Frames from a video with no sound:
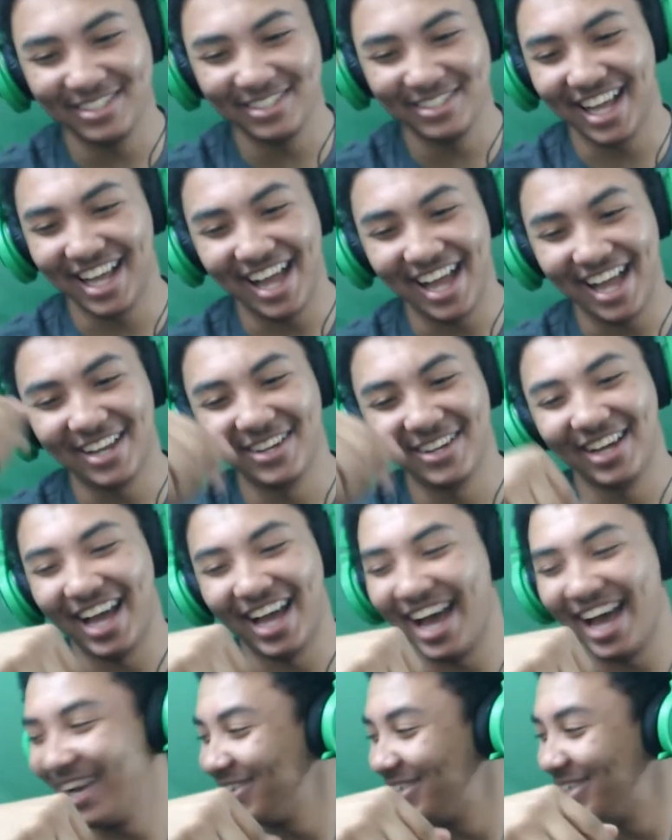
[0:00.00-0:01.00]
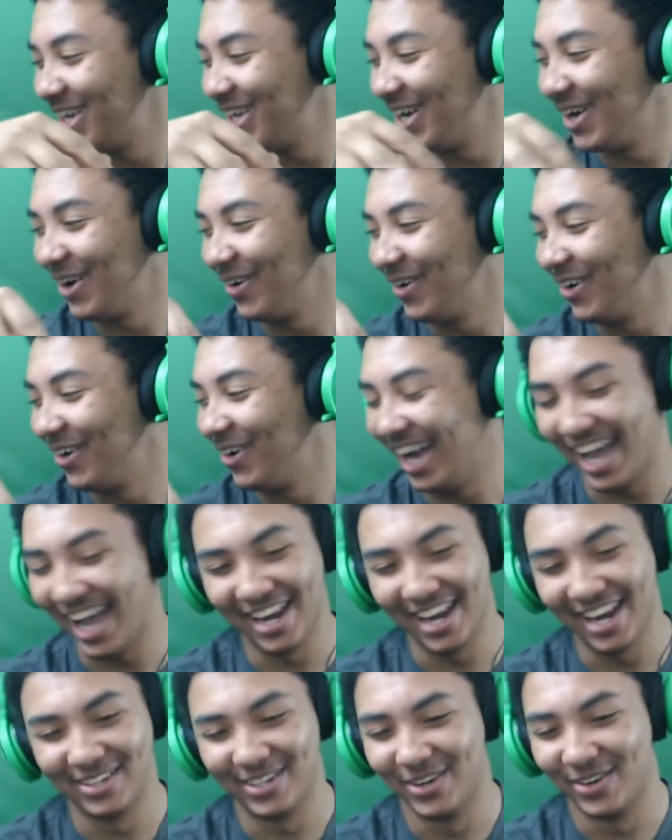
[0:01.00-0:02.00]
I don't know.
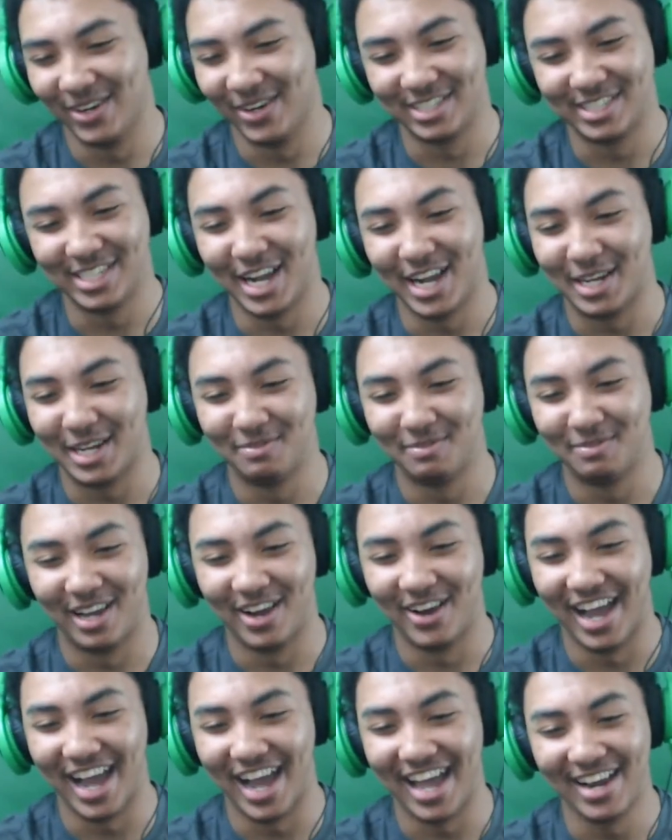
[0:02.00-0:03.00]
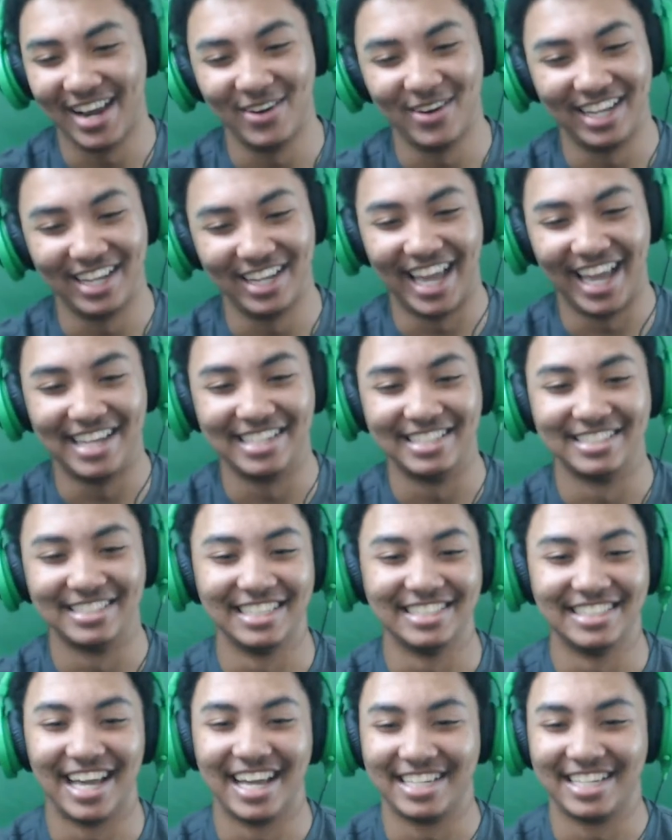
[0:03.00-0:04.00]
I don't know what you're talking about. I don't engage in
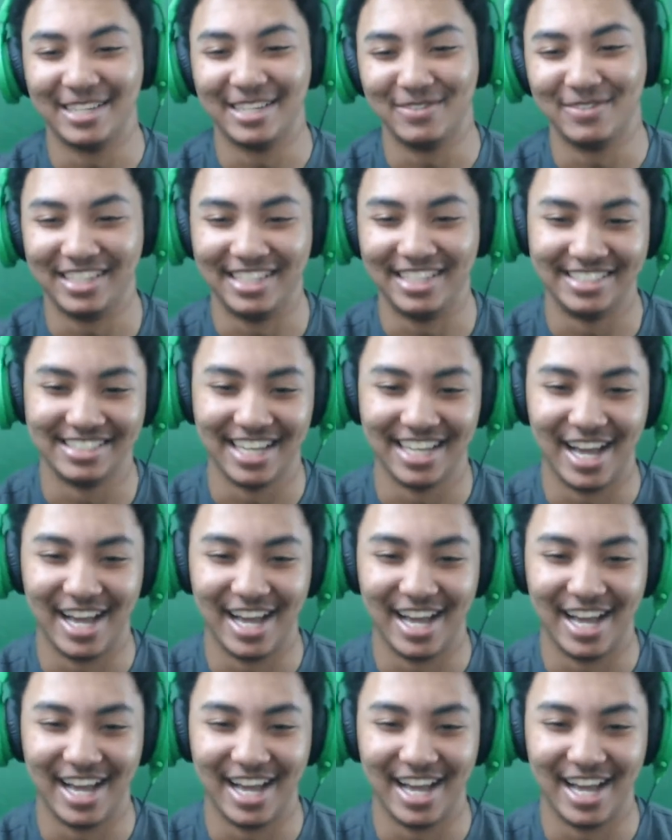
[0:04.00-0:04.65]
such activities.